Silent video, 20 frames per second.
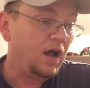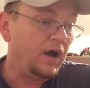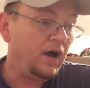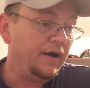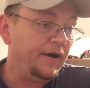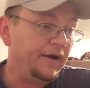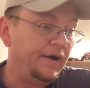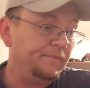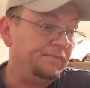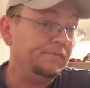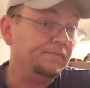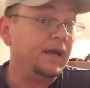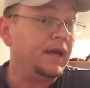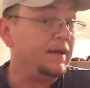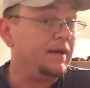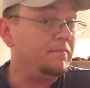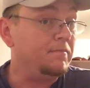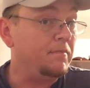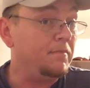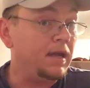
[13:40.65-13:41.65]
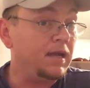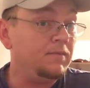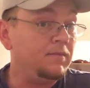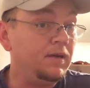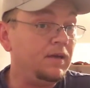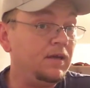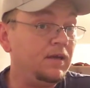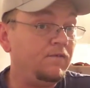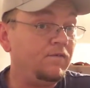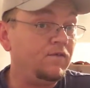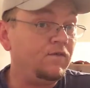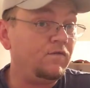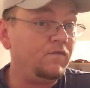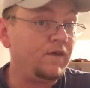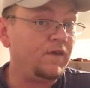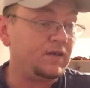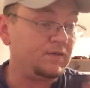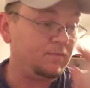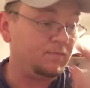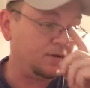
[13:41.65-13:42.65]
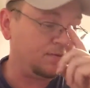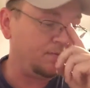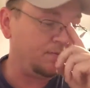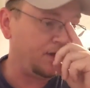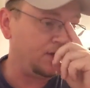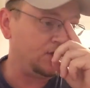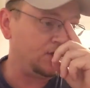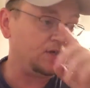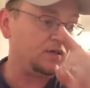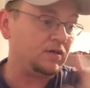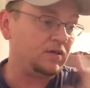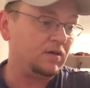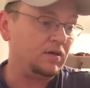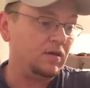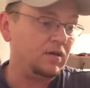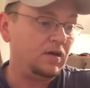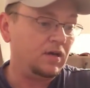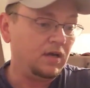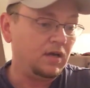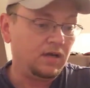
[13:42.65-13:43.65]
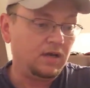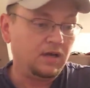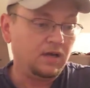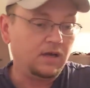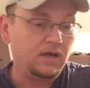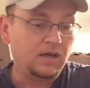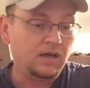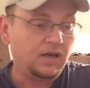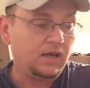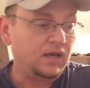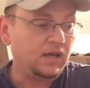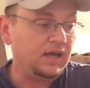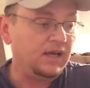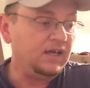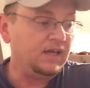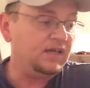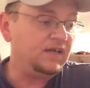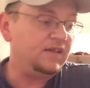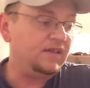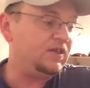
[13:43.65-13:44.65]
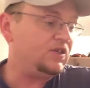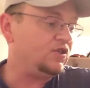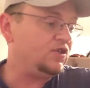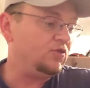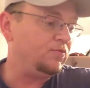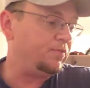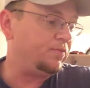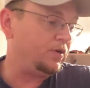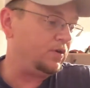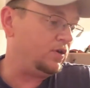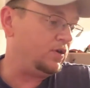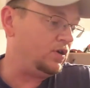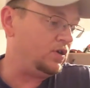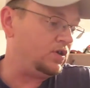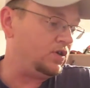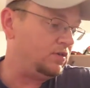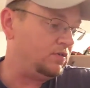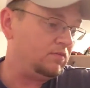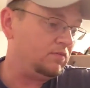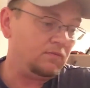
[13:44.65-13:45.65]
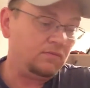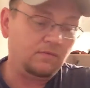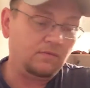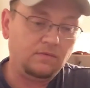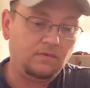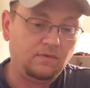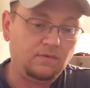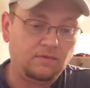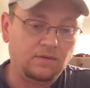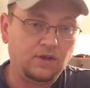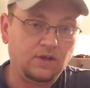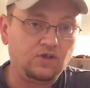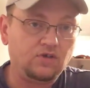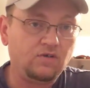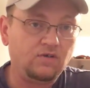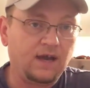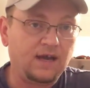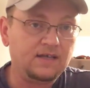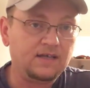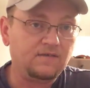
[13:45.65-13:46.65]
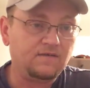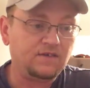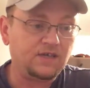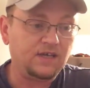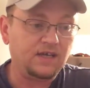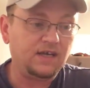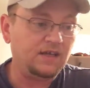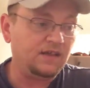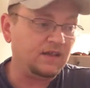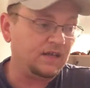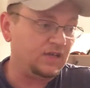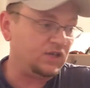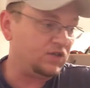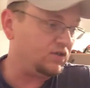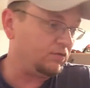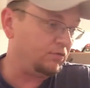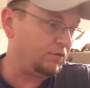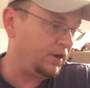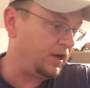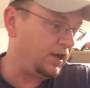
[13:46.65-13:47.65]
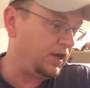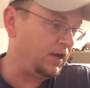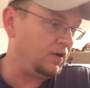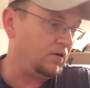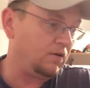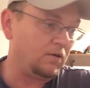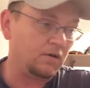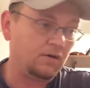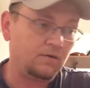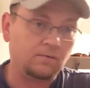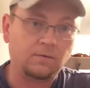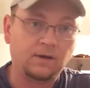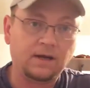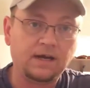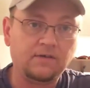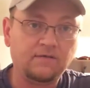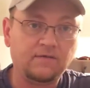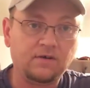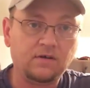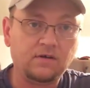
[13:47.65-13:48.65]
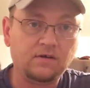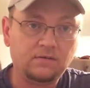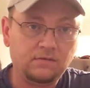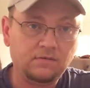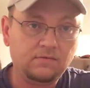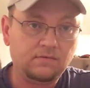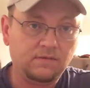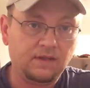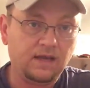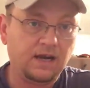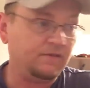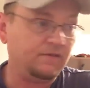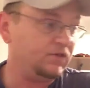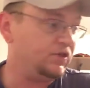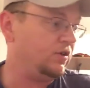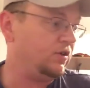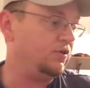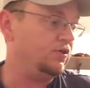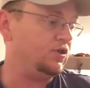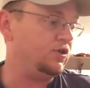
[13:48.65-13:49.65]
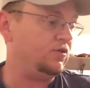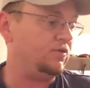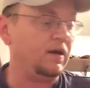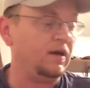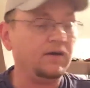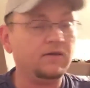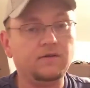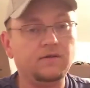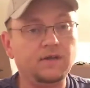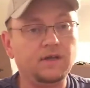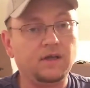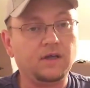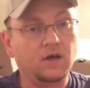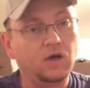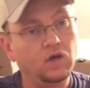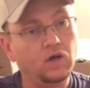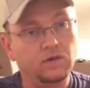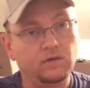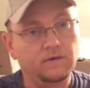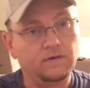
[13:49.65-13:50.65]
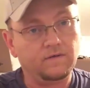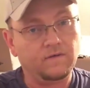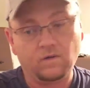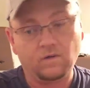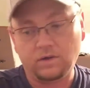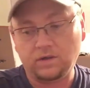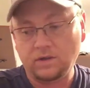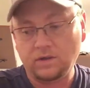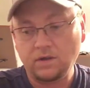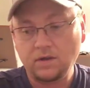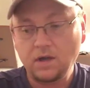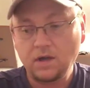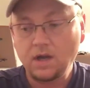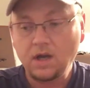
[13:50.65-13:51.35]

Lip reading: And maybe a few Facebook pages. Any of these supers that you guys have seen, these 3 or whatever that I've showed you, other than the hauler, of course.